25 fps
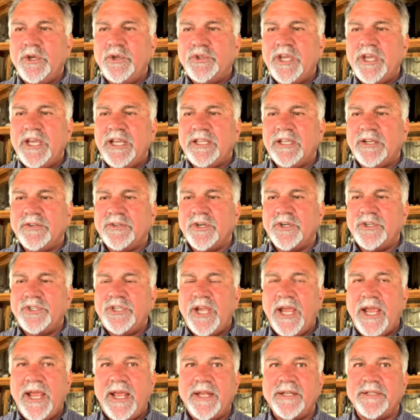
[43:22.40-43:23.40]
do you think there's a
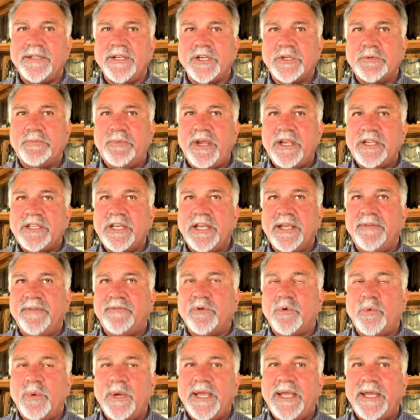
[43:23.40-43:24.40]
chance, especially
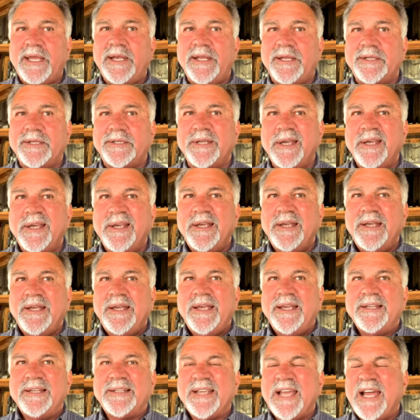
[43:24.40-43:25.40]
if Quinn is
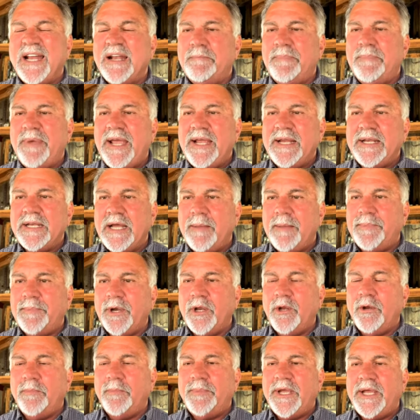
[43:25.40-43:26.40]
is kind of banged up a
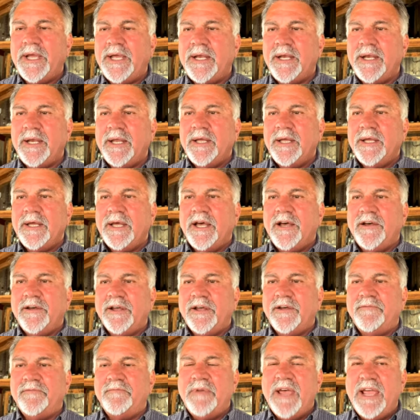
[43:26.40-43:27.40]
little bit,
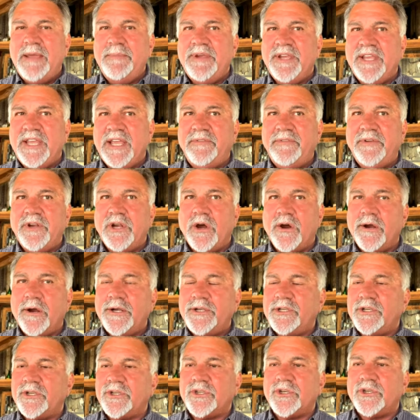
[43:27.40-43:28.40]
uh, of maybe giving
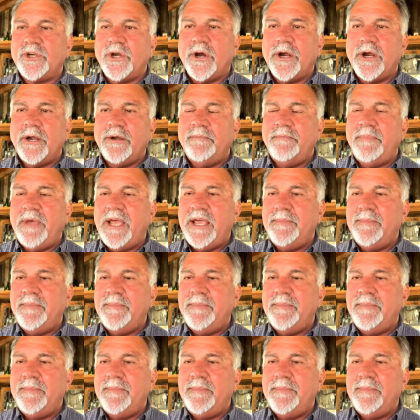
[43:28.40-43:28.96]
Arch a start?